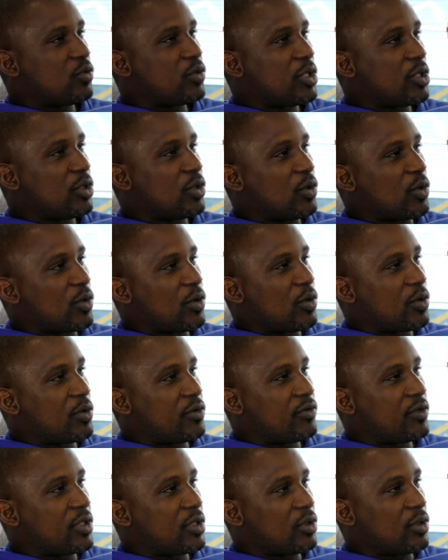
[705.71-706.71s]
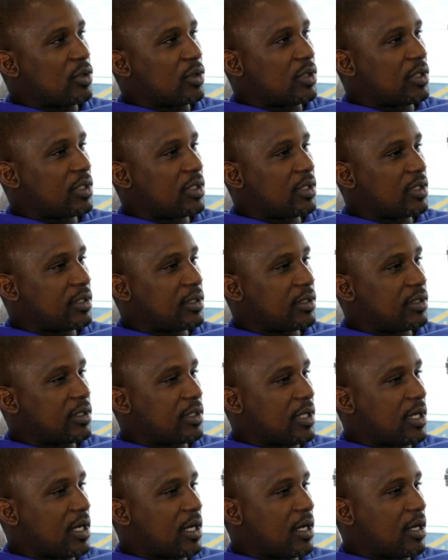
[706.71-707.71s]
we don't overlook
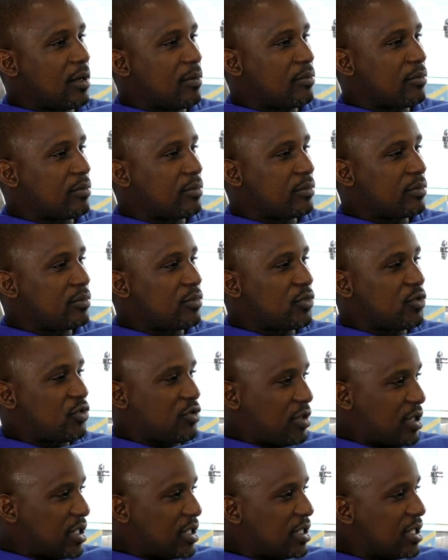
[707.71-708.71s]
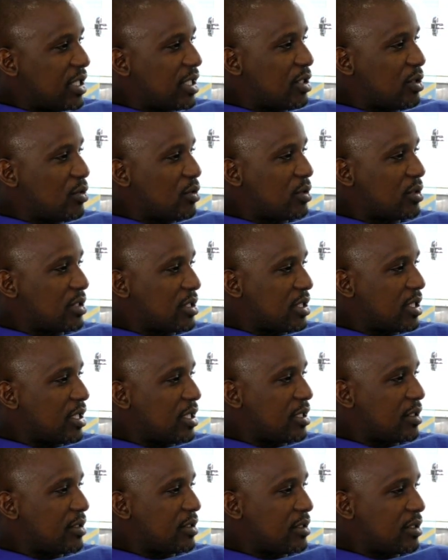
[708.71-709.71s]
trades like those,
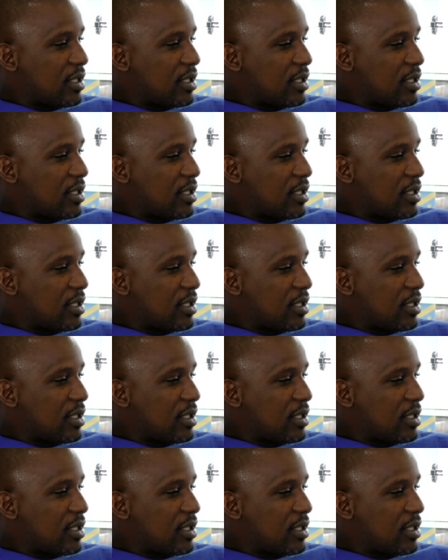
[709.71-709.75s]
like